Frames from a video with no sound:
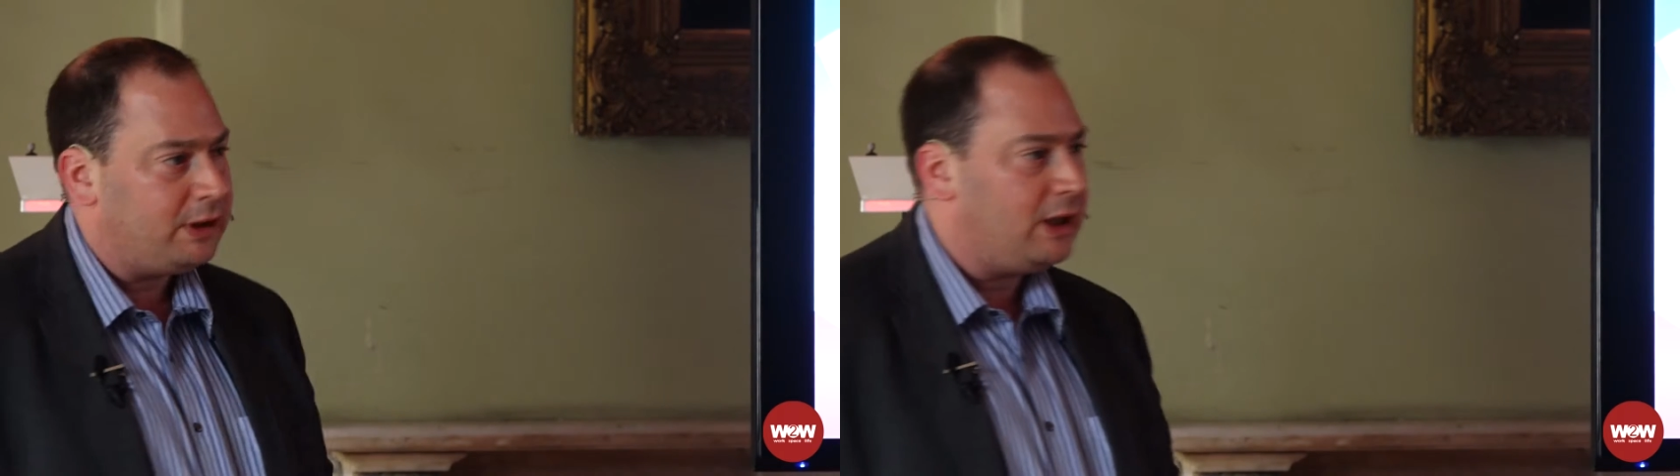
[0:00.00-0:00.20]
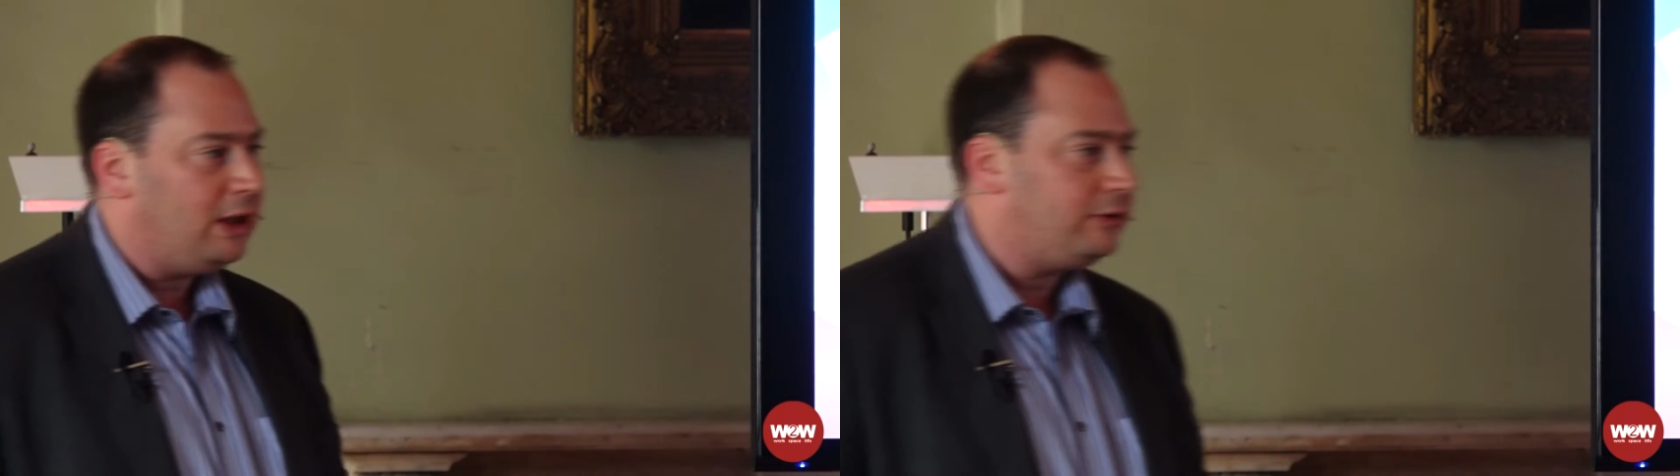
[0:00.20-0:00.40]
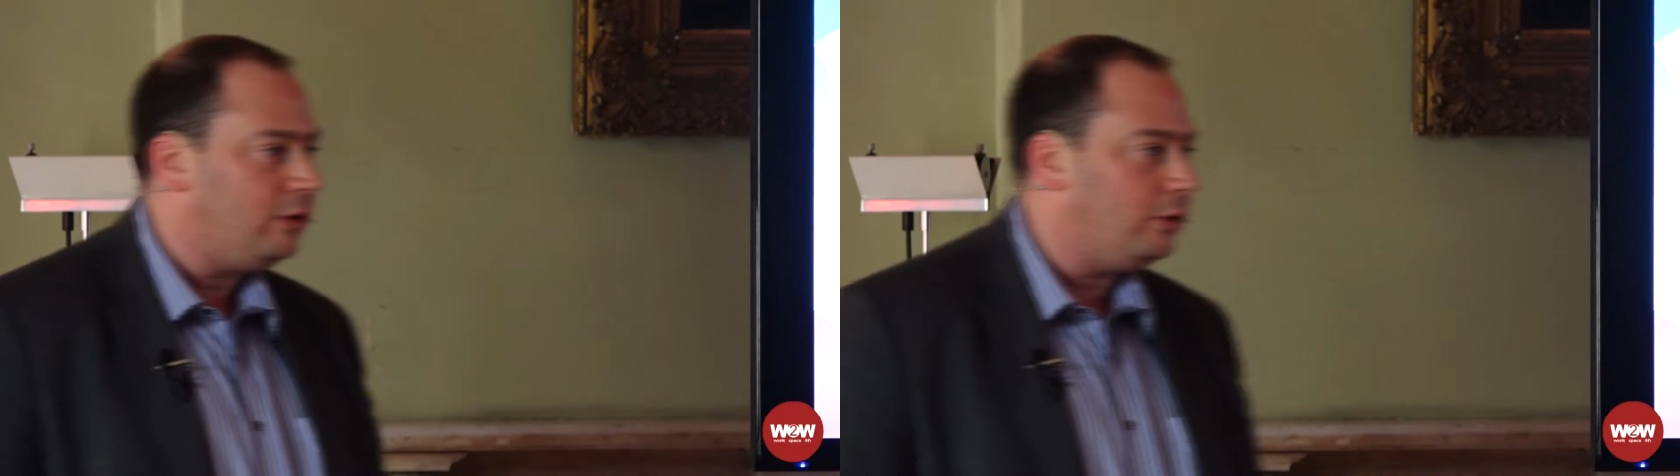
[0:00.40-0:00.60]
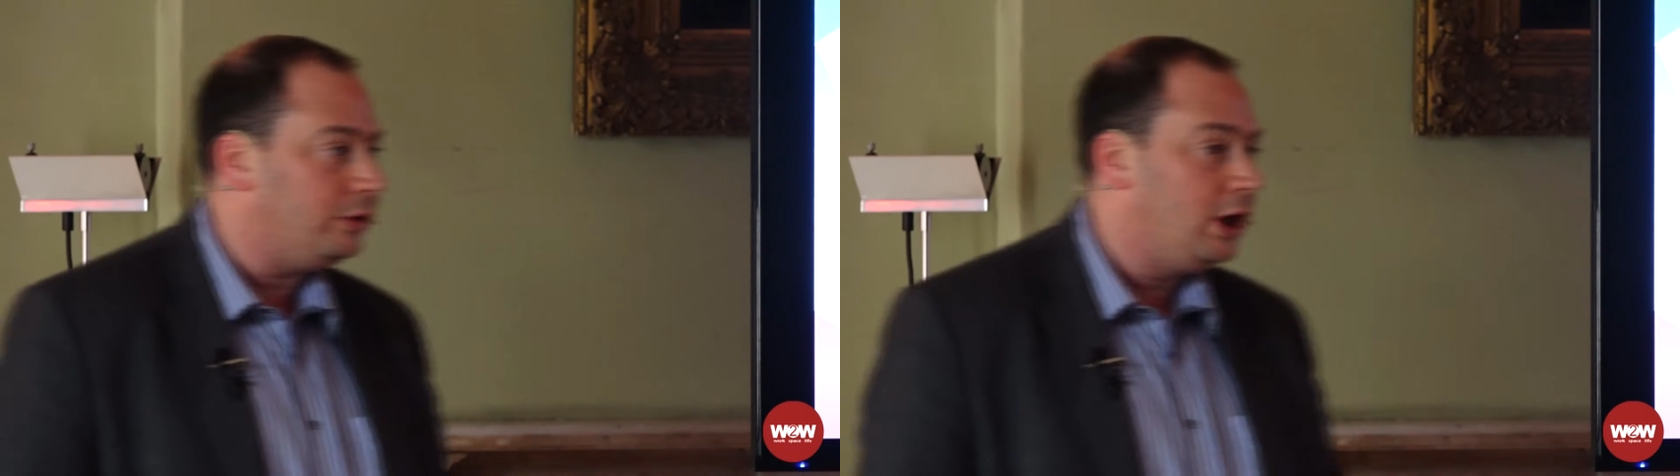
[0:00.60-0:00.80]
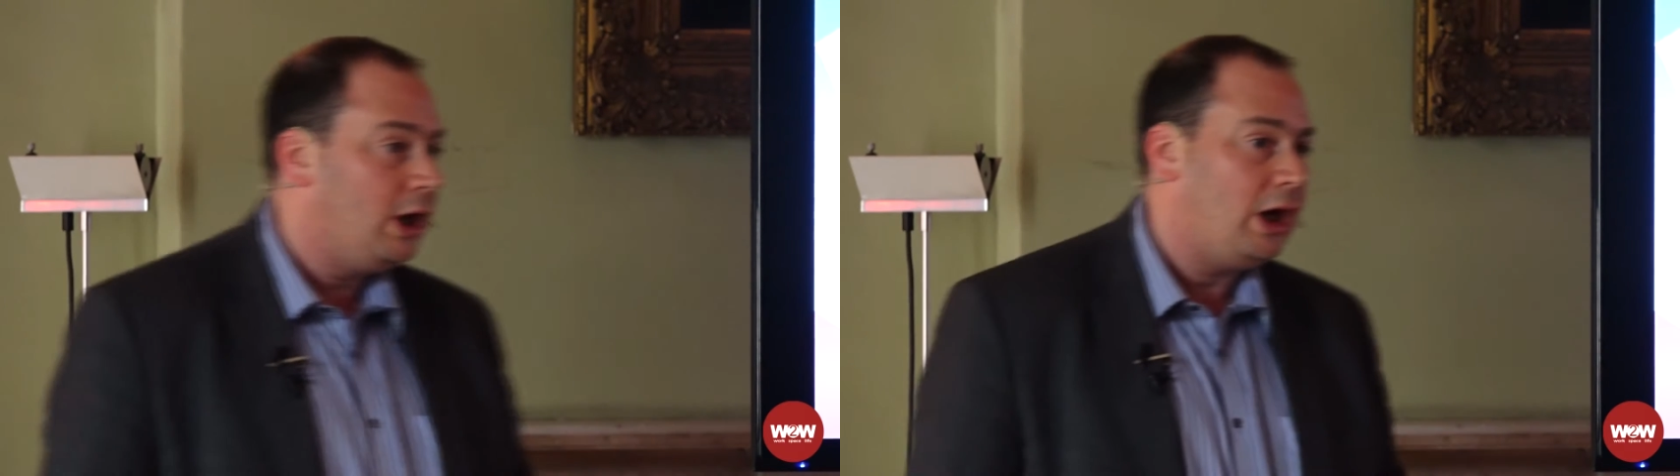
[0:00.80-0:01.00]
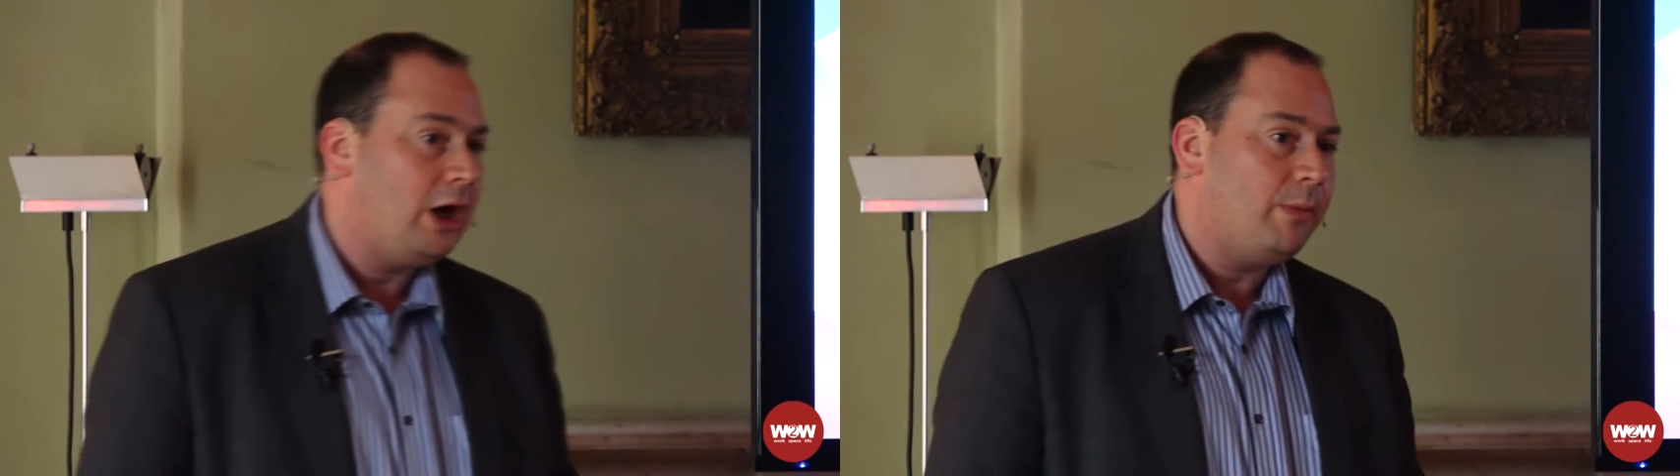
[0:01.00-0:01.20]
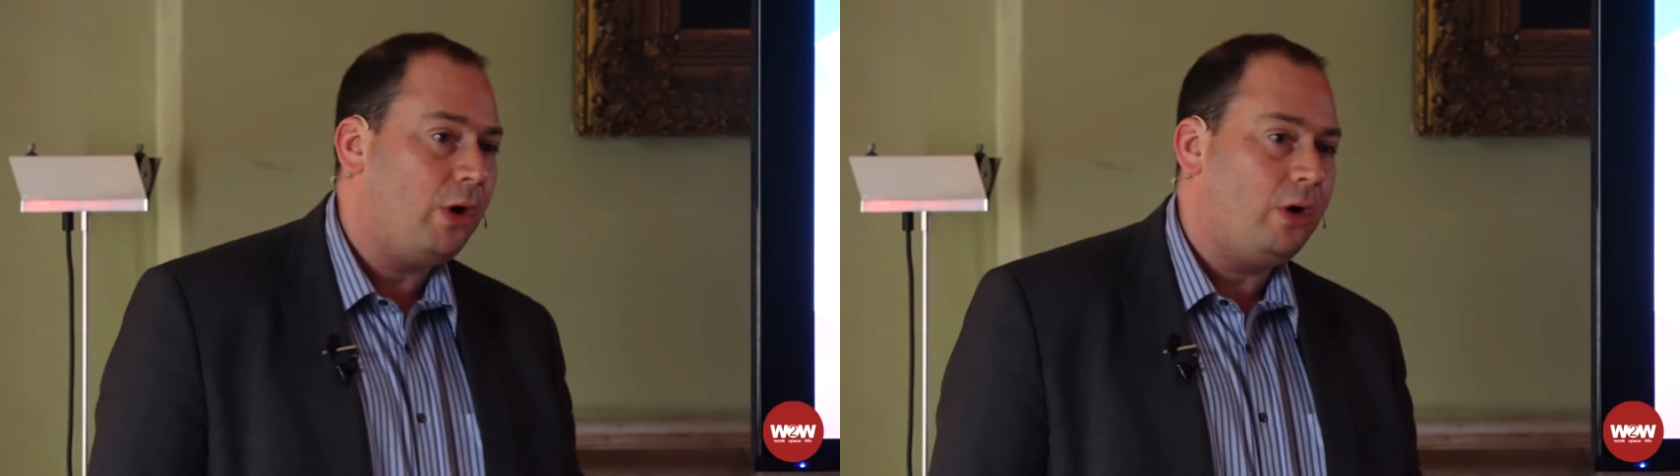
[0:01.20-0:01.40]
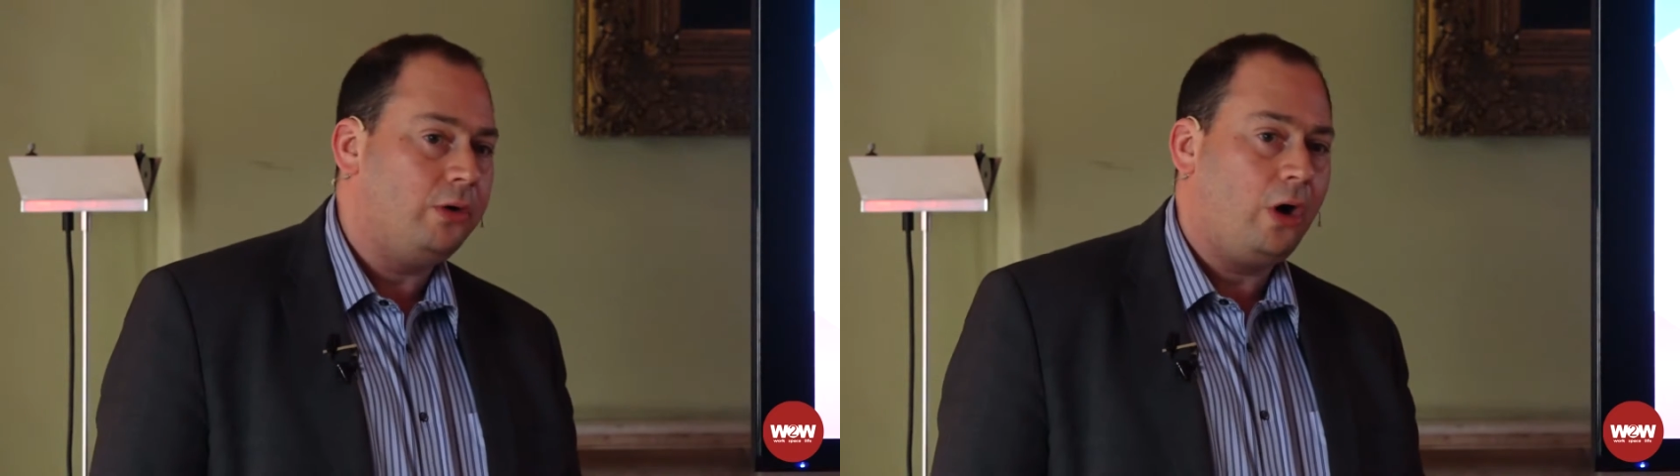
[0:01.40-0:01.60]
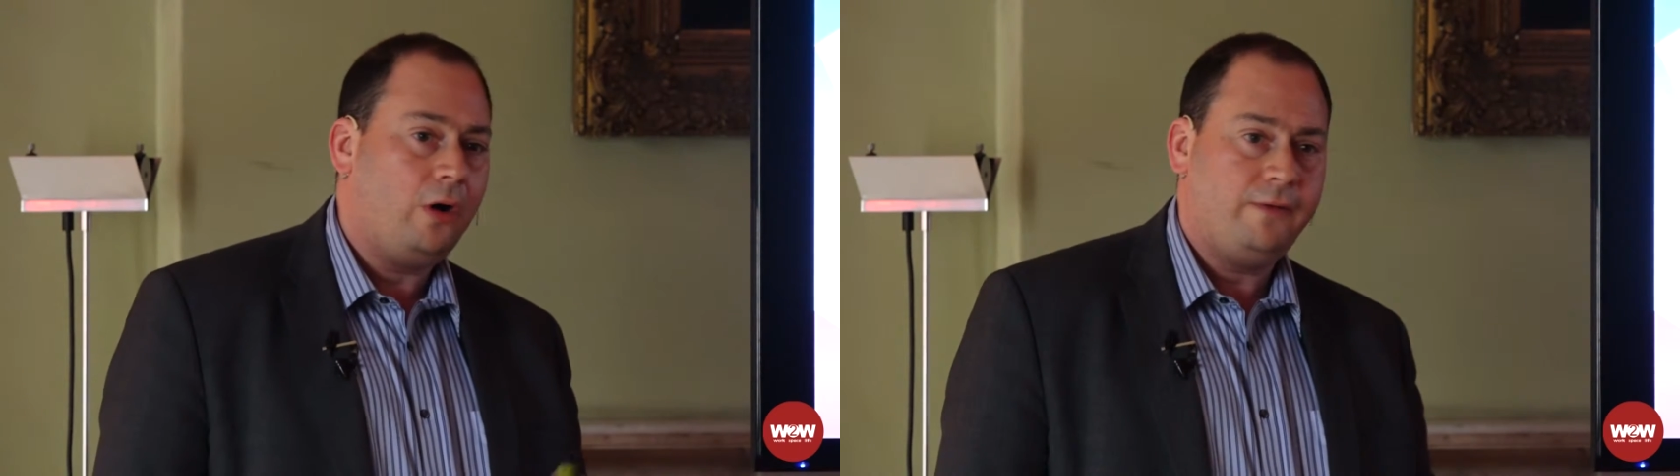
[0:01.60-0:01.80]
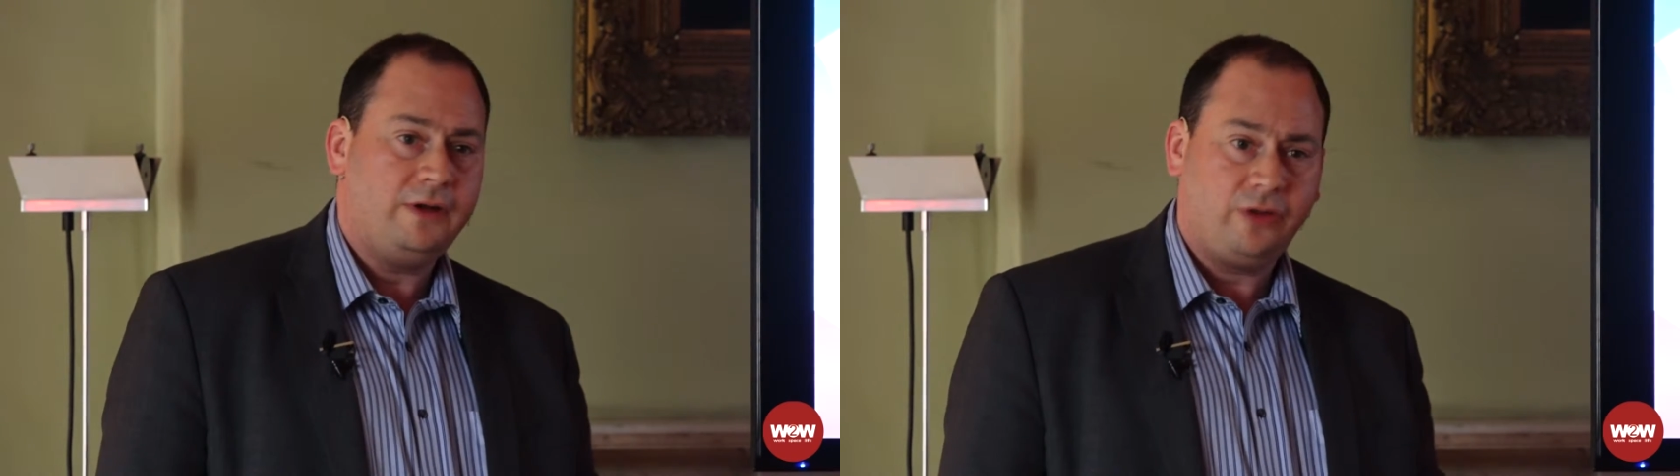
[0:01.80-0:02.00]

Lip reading: of years on office